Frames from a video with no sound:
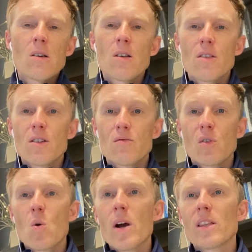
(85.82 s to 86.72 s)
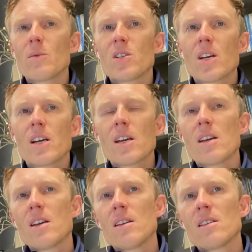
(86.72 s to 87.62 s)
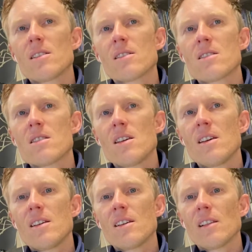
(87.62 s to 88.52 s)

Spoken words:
that is required that we check is the